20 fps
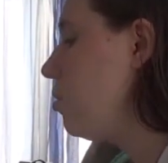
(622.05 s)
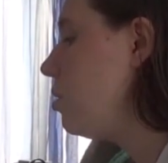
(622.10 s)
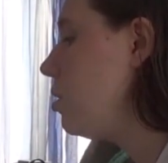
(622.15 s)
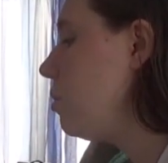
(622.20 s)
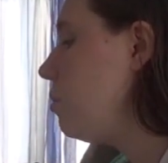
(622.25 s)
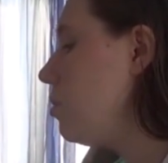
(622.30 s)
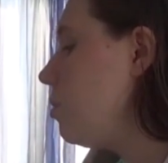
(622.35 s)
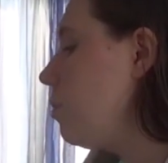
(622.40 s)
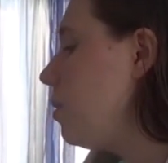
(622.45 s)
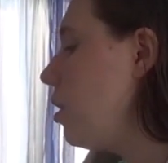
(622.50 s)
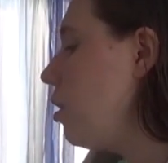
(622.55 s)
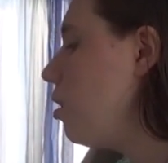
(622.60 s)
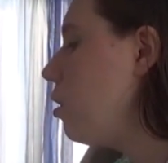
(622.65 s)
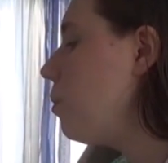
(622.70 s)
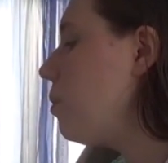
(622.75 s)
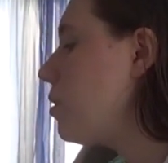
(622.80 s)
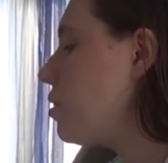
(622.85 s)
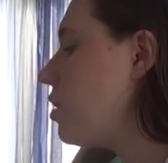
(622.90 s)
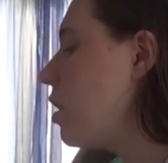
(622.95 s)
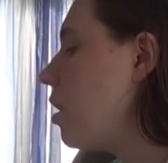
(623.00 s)
seems to be the only
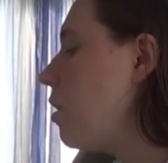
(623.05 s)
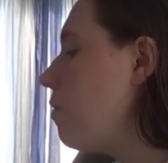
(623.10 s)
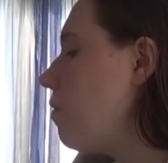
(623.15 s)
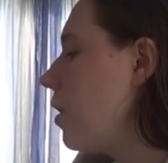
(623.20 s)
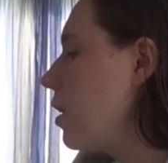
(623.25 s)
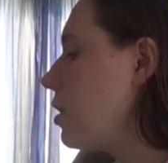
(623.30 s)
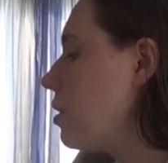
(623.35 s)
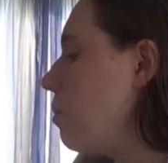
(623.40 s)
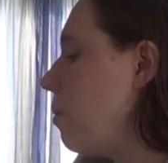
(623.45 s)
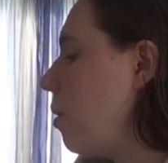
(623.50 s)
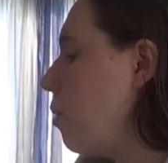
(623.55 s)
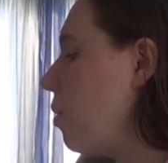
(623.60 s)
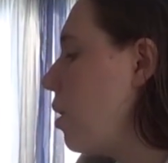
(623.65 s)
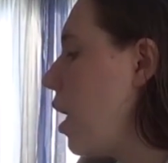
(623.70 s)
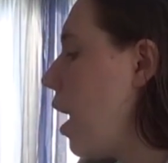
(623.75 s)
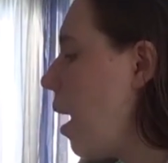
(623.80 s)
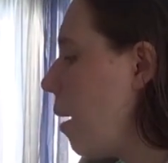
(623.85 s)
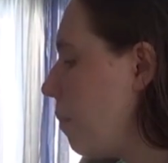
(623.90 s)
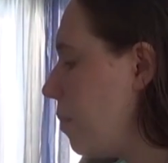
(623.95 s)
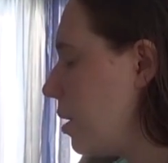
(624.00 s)
person unaffected by what
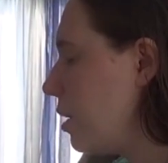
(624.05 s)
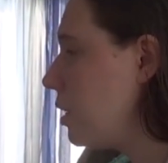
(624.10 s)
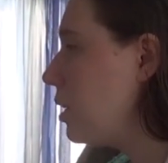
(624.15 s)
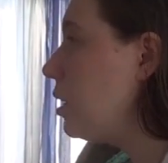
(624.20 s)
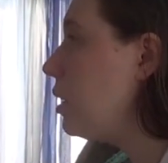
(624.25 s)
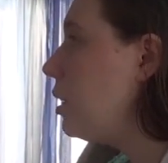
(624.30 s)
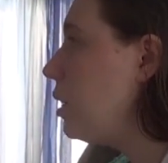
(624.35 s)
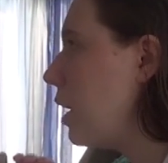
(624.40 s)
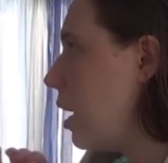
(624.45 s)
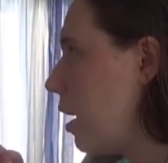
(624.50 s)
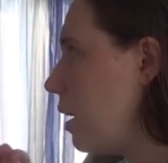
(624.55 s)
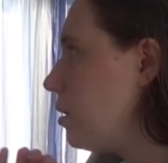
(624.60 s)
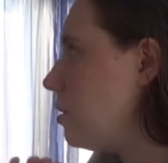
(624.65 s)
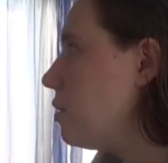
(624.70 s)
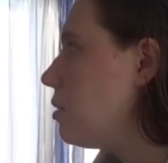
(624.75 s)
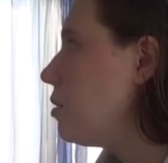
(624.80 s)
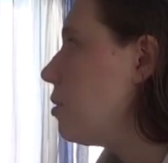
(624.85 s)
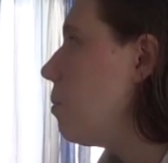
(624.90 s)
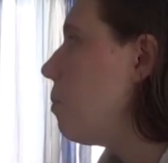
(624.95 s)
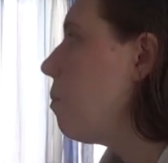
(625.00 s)
happened.
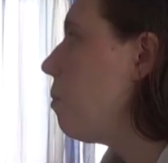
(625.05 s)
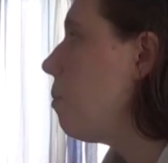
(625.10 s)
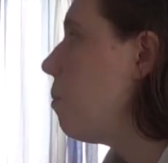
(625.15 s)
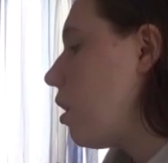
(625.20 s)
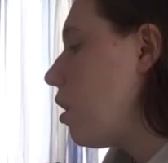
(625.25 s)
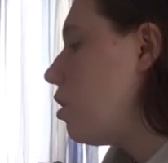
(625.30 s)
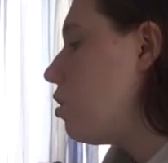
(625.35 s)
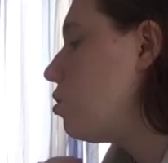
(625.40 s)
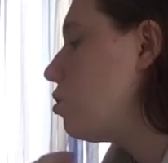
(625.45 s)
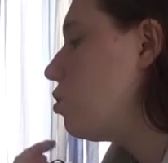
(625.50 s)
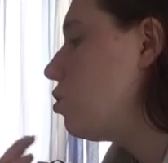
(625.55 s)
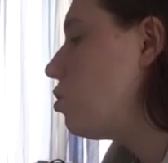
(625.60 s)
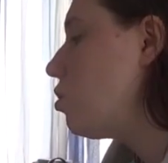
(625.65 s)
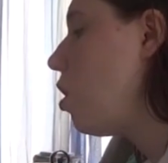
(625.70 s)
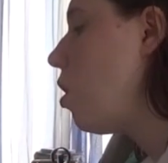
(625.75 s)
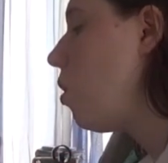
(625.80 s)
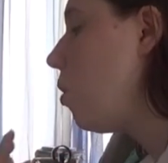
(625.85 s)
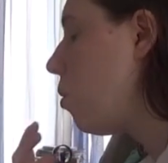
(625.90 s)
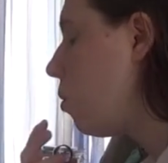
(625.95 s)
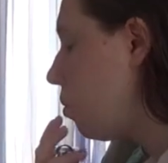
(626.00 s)
Yes.
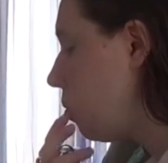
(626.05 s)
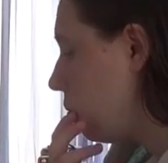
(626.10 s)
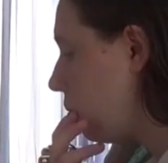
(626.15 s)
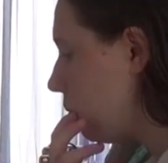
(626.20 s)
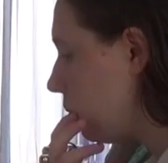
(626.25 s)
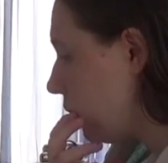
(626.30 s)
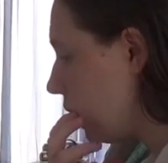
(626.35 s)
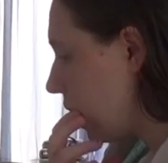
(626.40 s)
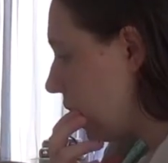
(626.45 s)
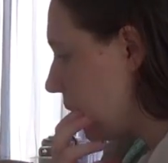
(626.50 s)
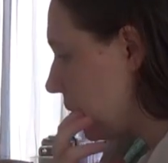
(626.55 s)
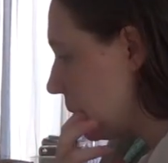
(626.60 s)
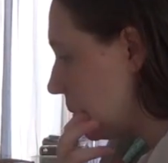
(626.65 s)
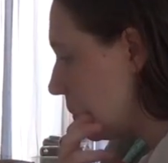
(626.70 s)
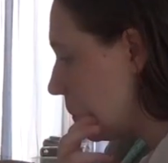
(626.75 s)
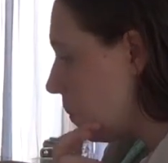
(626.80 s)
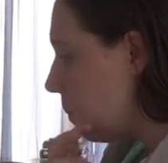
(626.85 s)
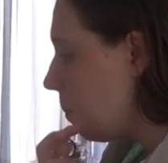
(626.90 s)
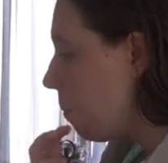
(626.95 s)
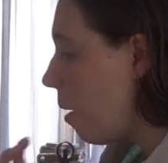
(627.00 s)
So,
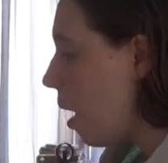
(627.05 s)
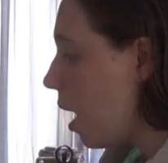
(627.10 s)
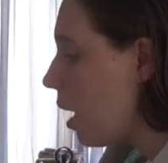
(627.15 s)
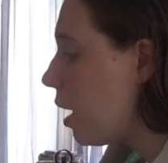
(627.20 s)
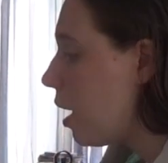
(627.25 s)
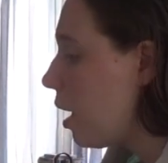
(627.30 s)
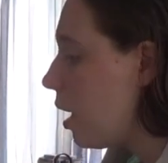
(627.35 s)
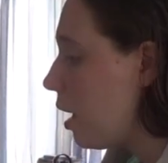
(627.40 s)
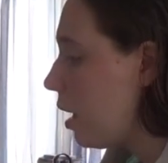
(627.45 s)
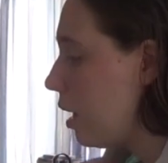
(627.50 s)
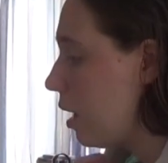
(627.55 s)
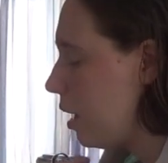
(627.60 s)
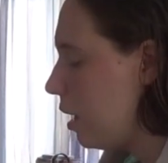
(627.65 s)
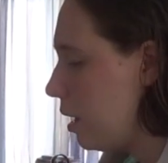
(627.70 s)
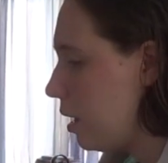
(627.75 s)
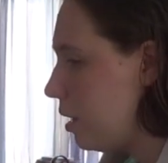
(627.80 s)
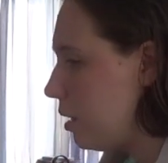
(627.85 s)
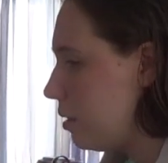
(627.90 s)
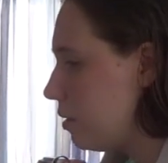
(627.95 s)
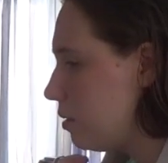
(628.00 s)
yes, Maya
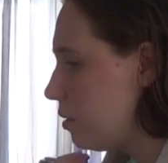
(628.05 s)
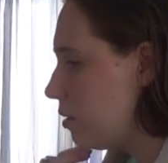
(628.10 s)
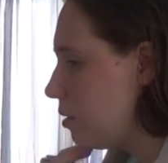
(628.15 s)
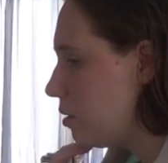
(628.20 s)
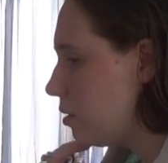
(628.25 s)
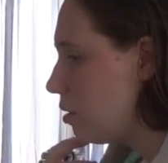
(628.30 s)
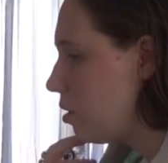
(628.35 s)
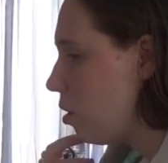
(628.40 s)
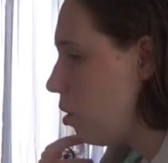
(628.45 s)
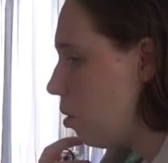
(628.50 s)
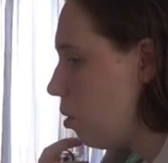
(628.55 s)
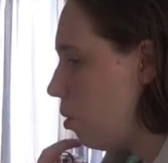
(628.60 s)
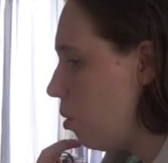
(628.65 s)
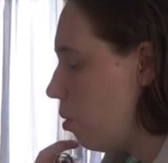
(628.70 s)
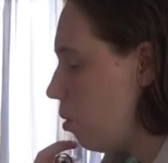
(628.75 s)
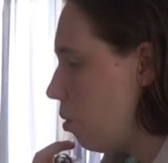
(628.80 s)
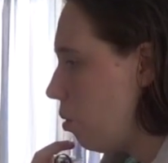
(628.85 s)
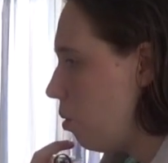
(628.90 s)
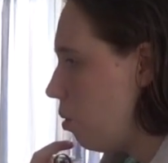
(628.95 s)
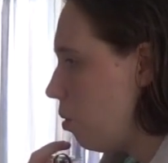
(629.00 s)
is
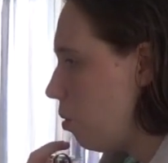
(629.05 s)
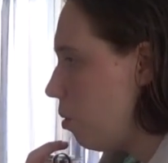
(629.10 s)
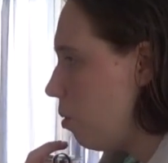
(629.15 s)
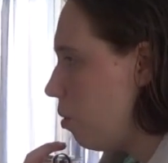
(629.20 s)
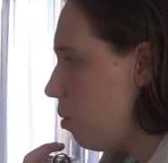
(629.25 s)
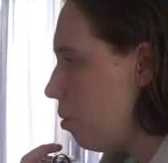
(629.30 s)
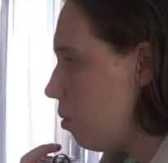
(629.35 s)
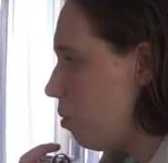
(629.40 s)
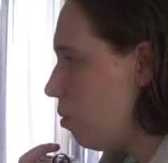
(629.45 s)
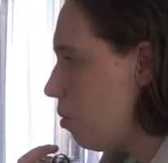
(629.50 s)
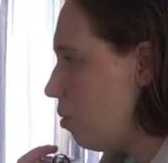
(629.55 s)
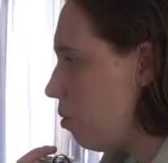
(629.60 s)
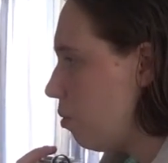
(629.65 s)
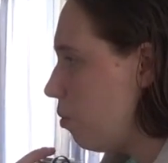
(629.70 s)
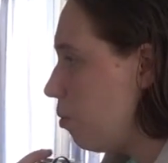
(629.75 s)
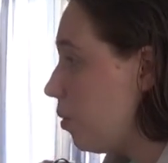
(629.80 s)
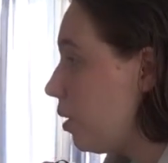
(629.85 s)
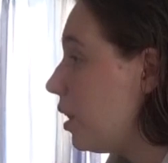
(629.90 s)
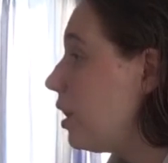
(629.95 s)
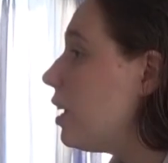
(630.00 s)

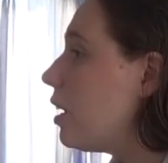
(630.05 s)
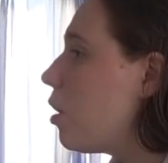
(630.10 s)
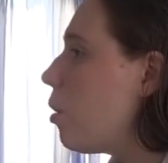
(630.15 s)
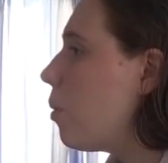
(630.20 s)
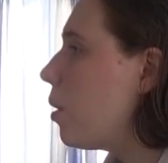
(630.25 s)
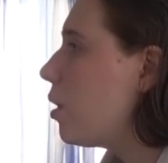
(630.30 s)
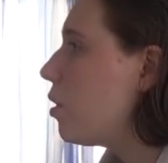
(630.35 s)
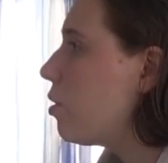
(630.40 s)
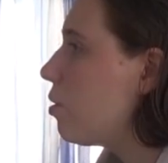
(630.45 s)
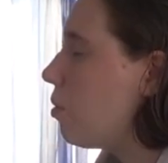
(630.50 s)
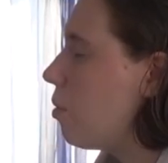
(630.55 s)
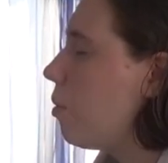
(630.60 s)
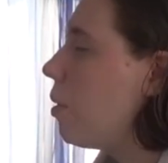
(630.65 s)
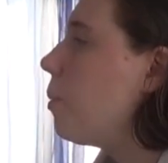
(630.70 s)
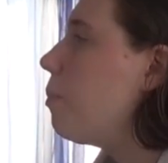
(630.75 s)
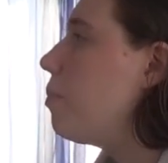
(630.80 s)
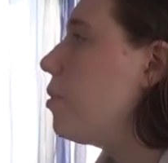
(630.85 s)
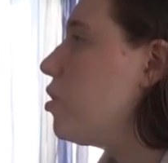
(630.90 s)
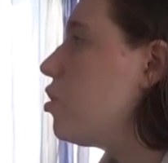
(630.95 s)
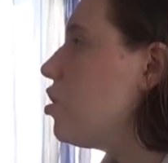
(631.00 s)
really going through
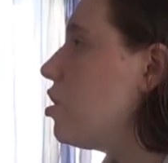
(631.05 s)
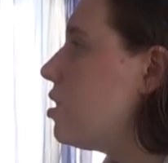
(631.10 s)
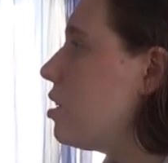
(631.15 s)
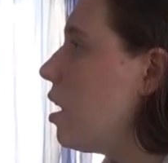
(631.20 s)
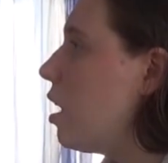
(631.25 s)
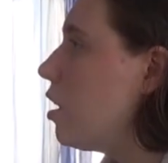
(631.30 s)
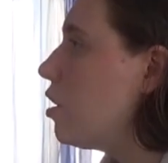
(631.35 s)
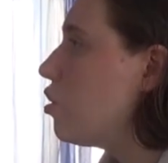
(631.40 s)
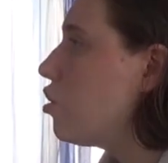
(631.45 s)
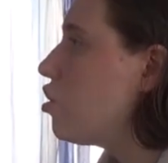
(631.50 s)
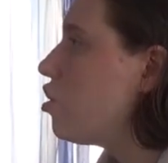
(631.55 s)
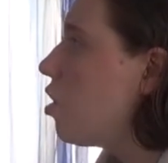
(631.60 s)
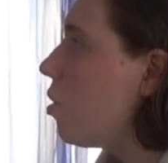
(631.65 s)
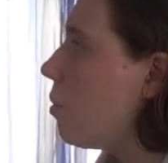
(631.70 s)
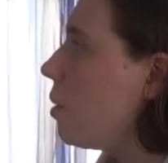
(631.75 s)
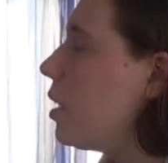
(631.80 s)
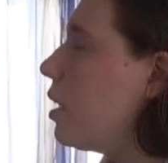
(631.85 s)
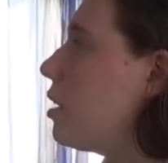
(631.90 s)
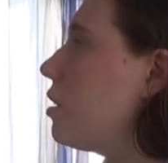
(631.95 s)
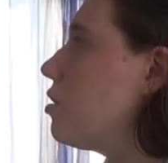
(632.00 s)
it, but she's not
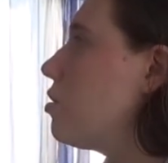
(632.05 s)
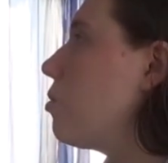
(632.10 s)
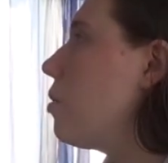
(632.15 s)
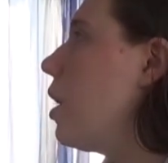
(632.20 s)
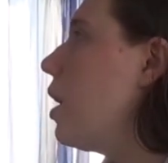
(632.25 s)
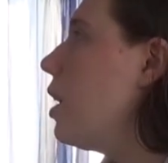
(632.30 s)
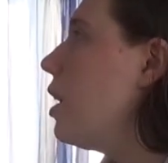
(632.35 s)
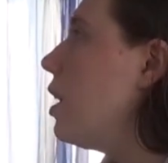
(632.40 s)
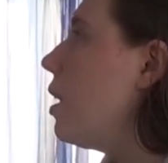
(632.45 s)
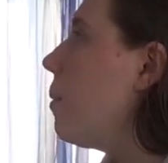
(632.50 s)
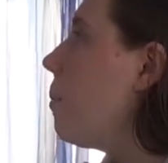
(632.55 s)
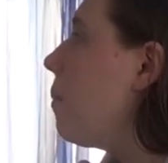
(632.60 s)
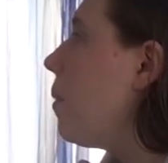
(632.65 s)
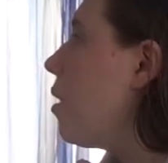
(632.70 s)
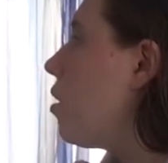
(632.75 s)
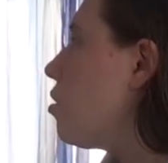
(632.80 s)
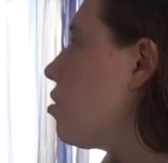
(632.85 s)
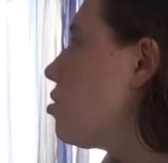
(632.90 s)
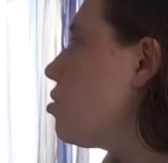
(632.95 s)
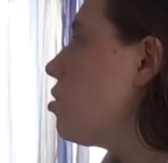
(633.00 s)
showing it. So Katie and
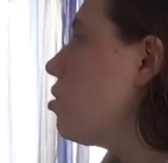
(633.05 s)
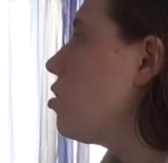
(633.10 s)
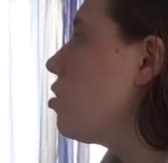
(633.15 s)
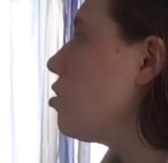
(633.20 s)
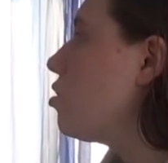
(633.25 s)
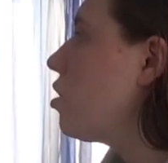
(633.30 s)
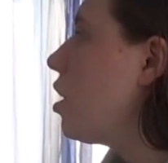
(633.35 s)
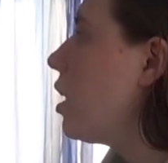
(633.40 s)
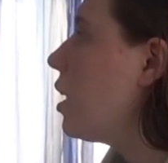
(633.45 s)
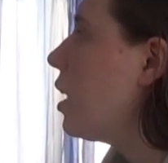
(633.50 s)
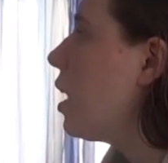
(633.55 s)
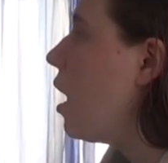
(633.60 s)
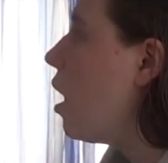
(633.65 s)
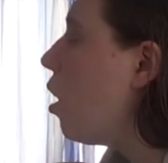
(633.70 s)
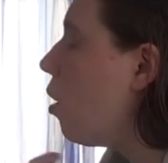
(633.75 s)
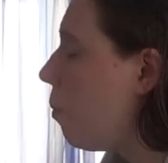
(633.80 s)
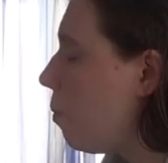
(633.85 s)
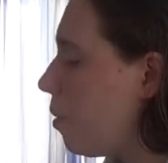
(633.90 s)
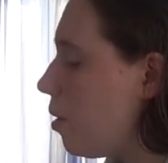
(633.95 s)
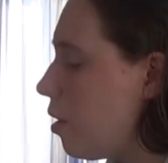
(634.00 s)
Marisol are trying to
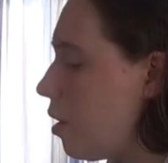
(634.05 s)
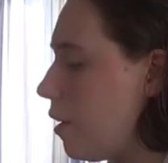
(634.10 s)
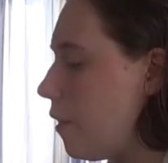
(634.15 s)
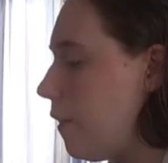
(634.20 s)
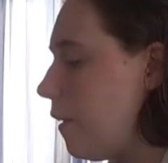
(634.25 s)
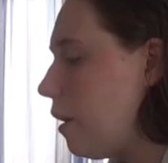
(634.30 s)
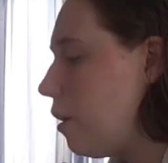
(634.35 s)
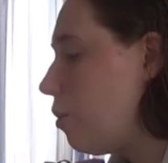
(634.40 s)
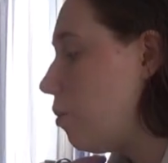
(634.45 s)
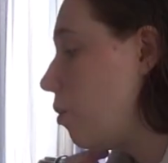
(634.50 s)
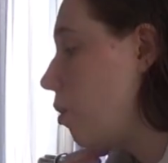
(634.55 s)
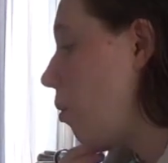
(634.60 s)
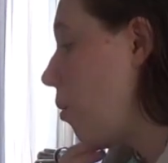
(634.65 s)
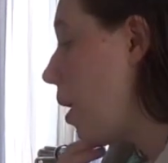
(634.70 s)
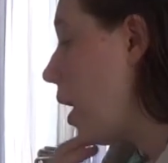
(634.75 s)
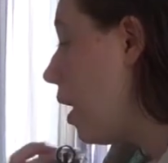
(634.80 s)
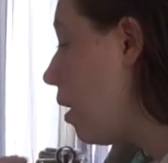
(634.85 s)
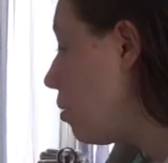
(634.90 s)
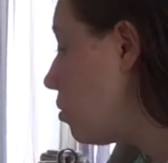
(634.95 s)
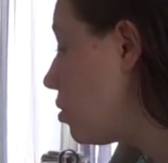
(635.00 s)
help her, and they don't know
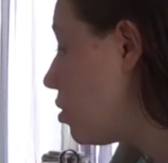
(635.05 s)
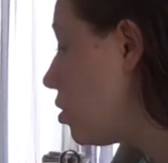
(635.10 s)
how